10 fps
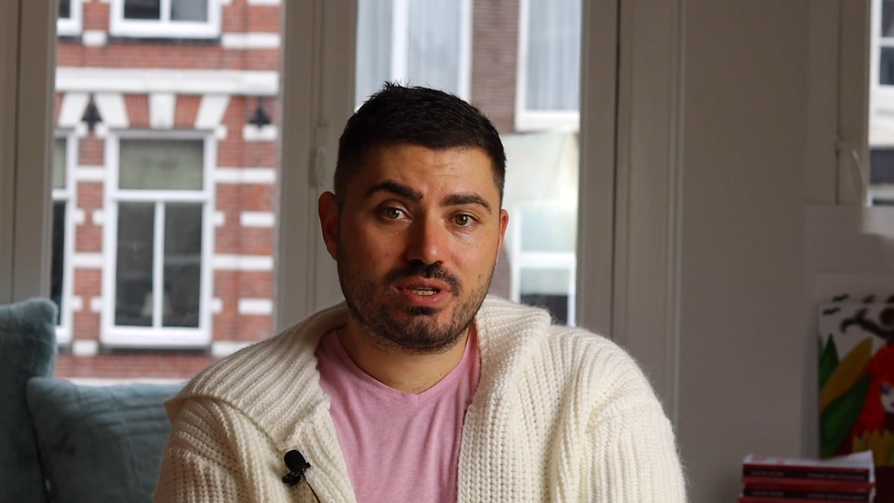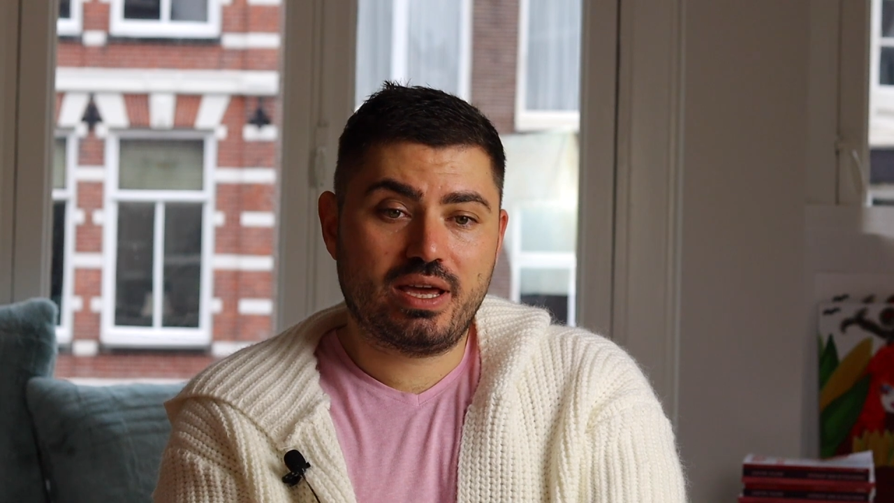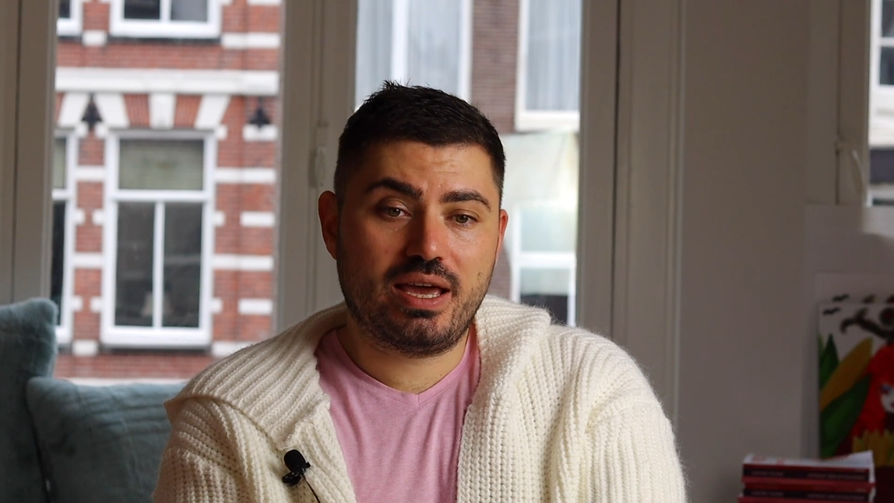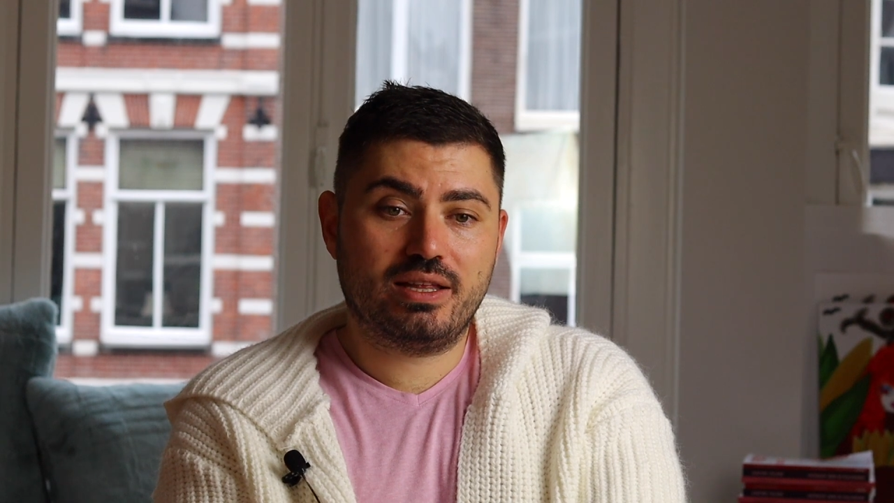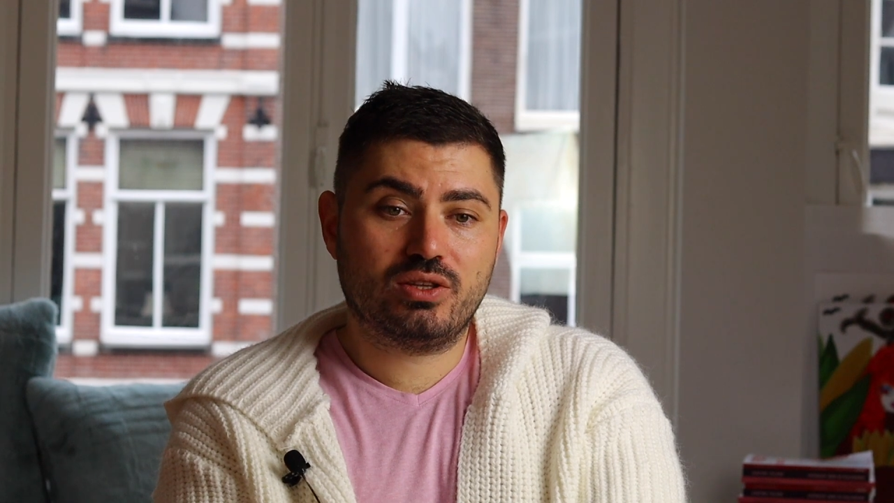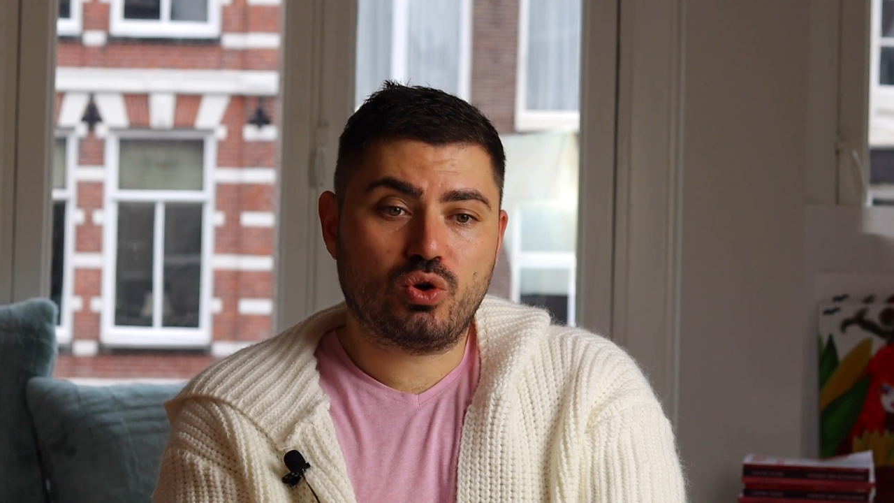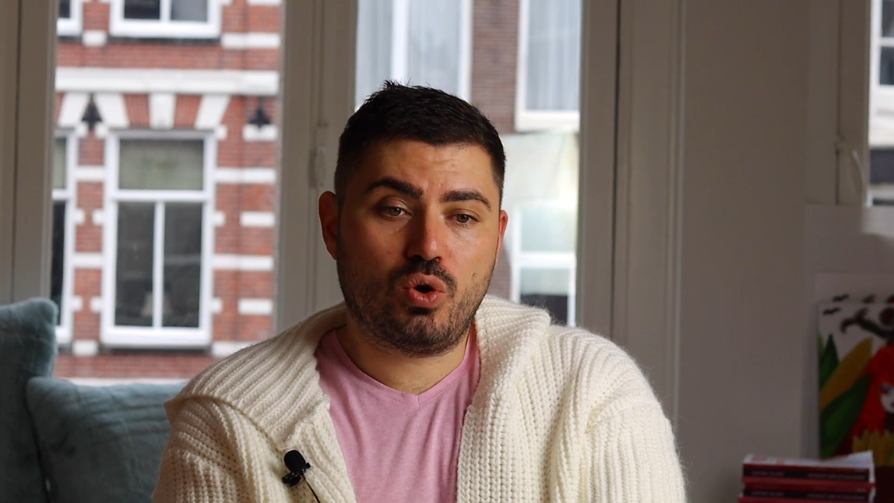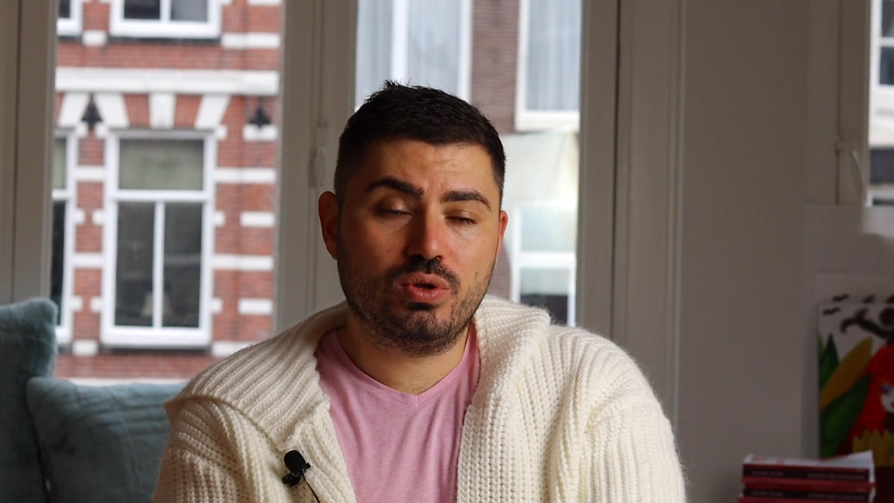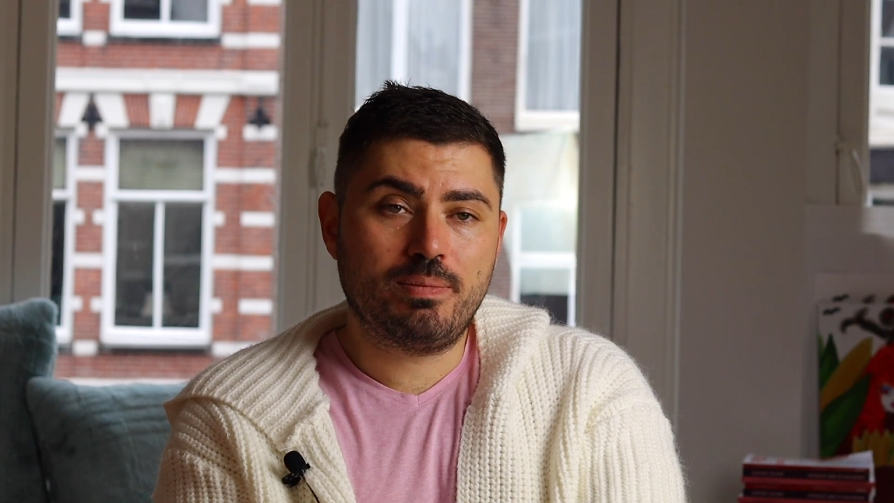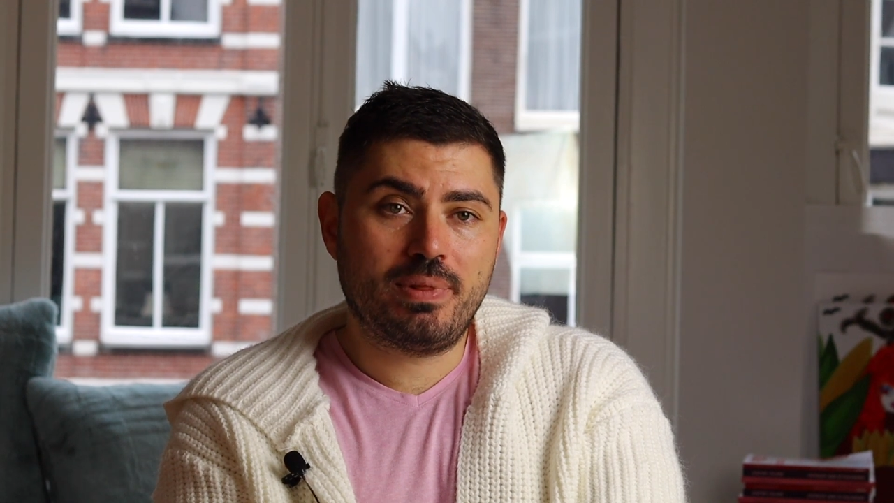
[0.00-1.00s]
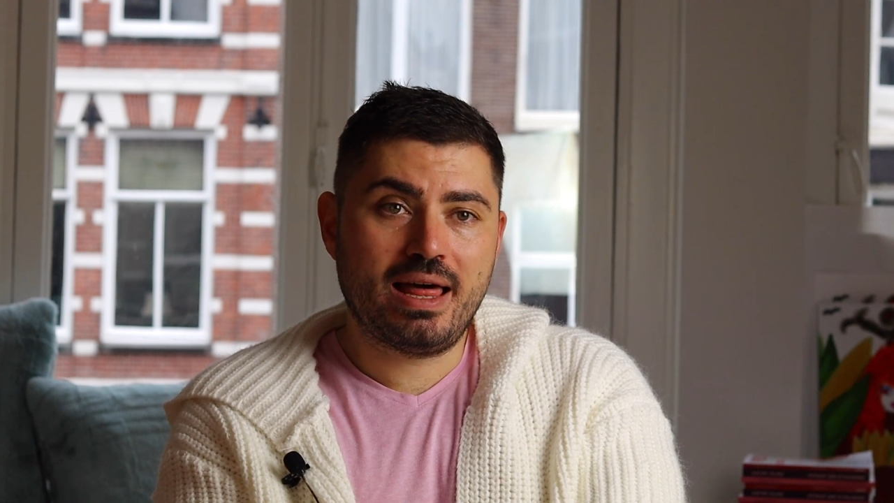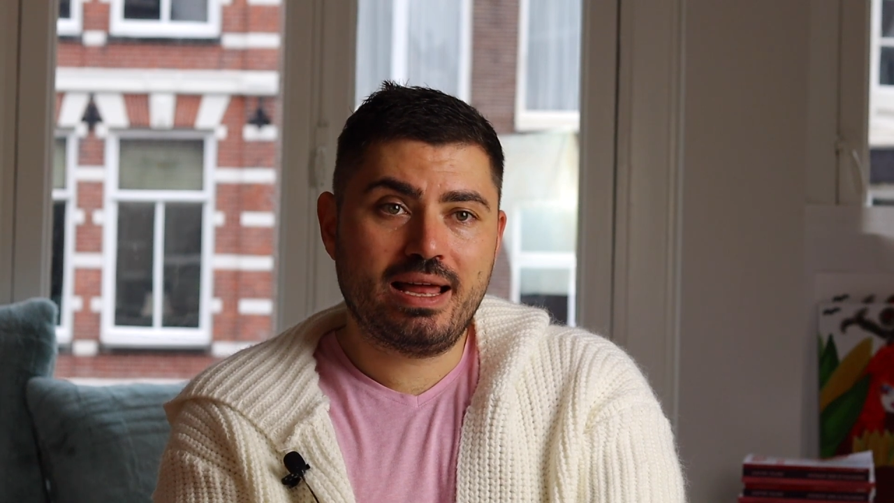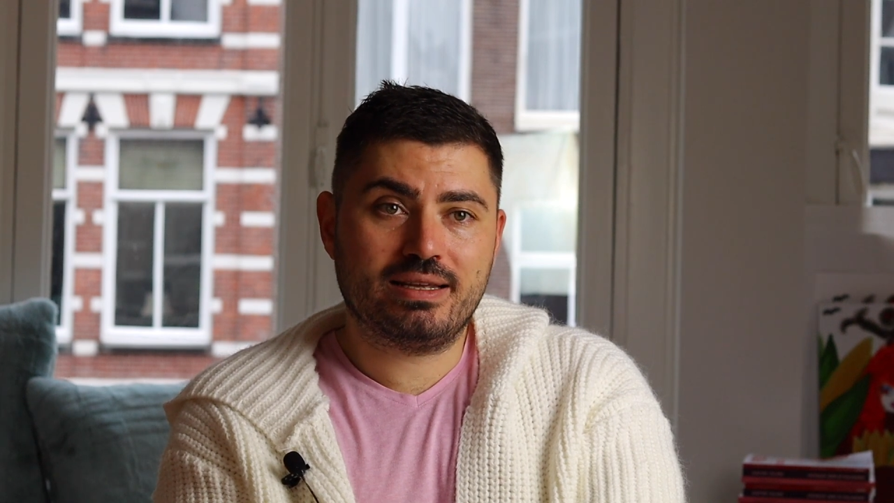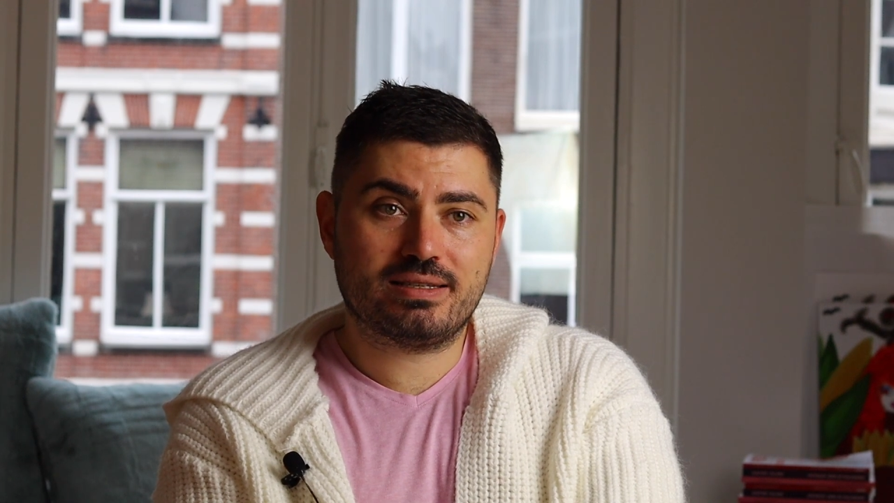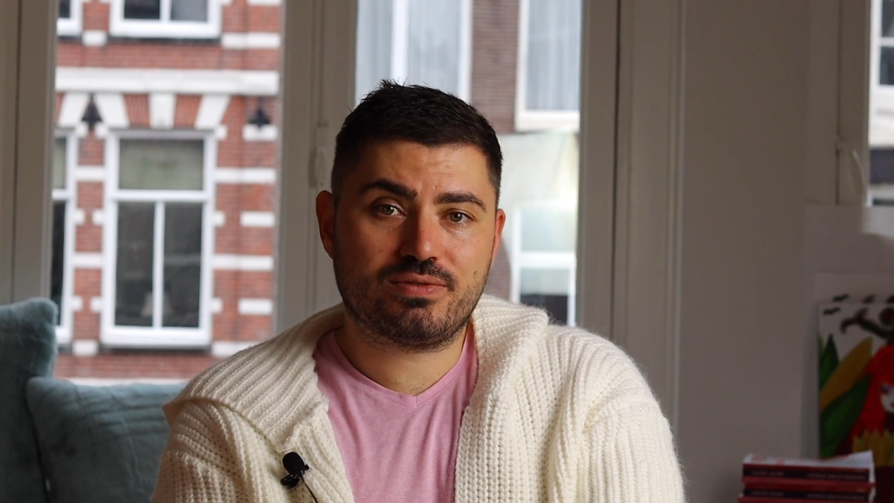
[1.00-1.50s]
and all the
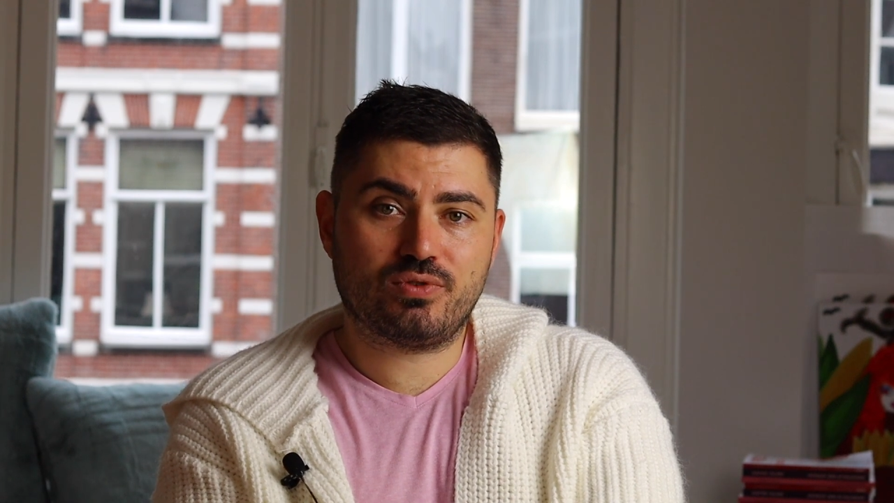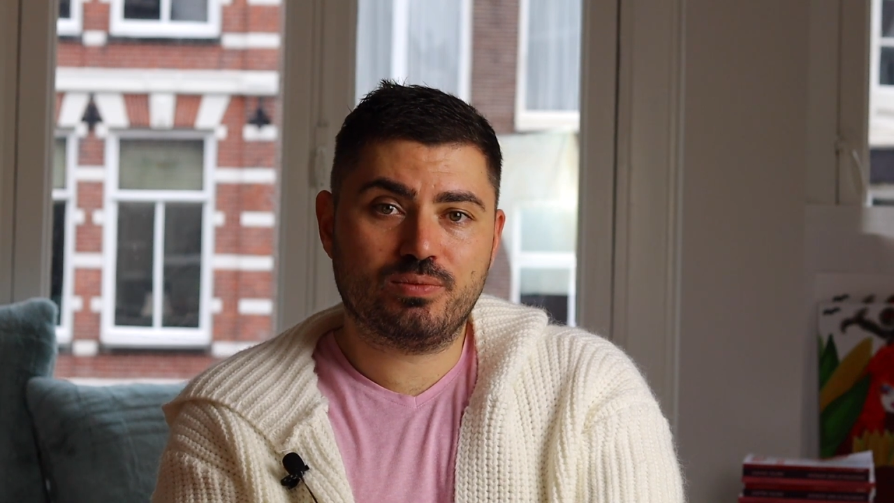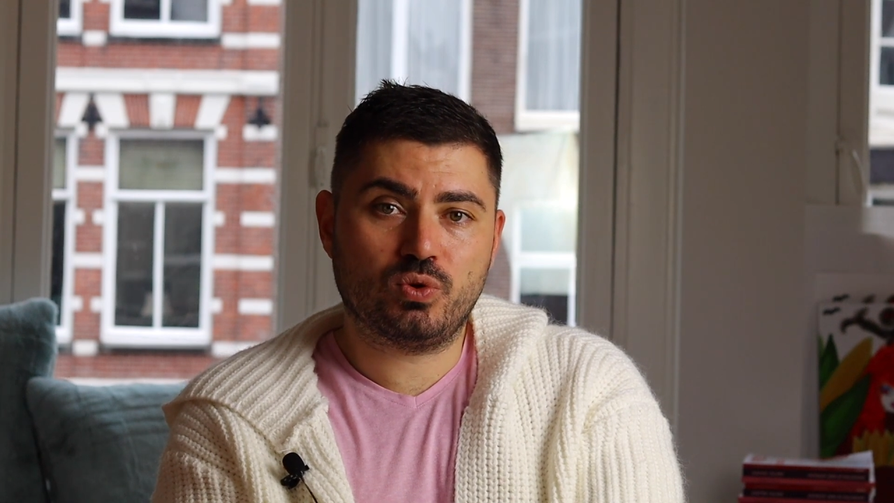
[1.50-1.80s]
planets from